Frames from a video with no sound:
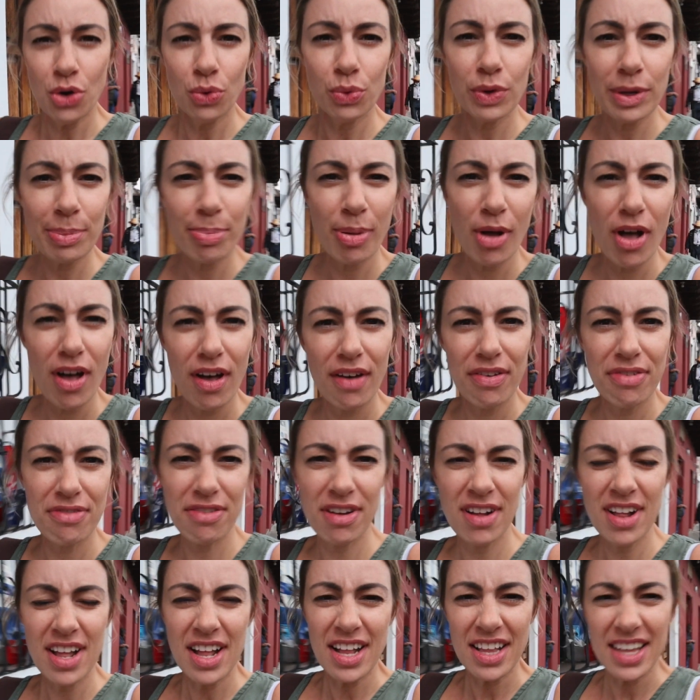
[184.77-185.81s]
rip-off
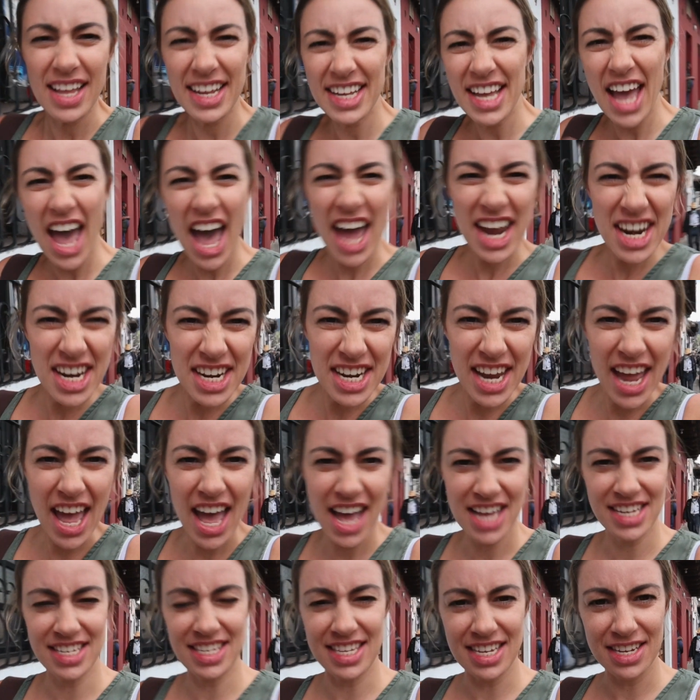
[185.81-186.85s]
like
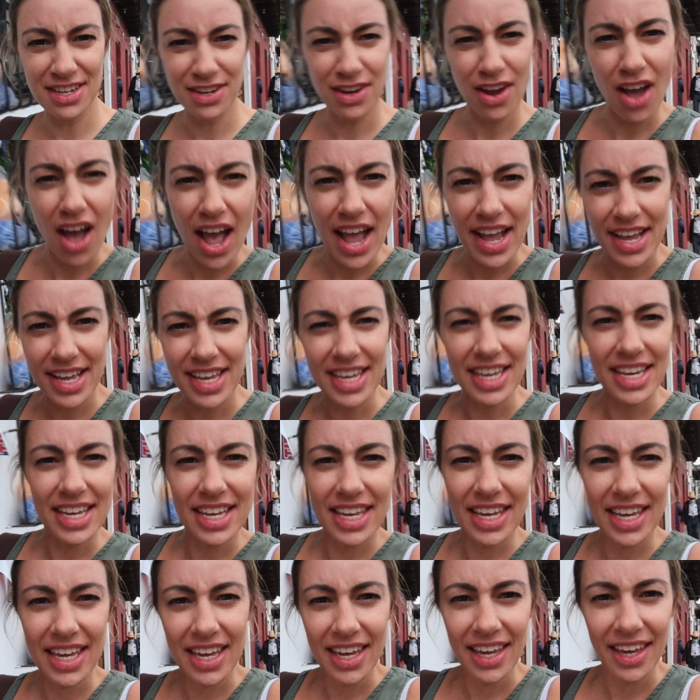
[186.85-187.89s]
Adidas and Nike
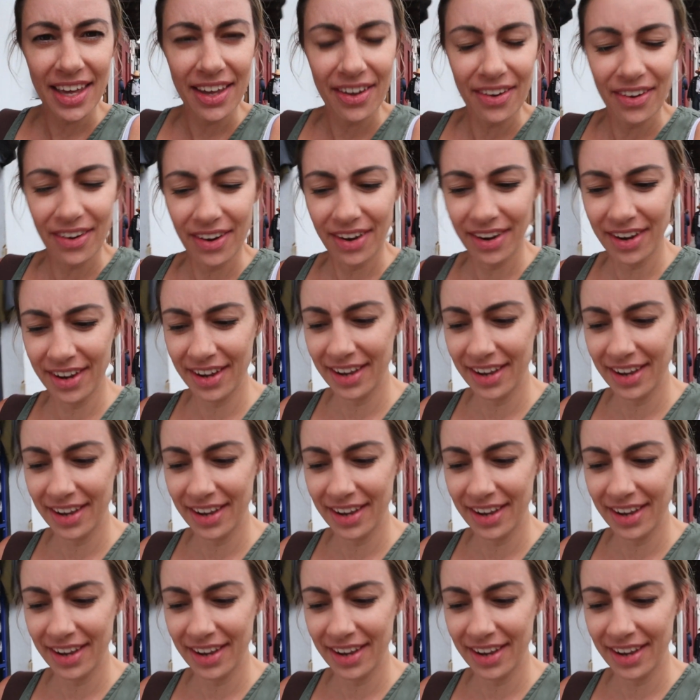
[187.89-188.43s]
gear.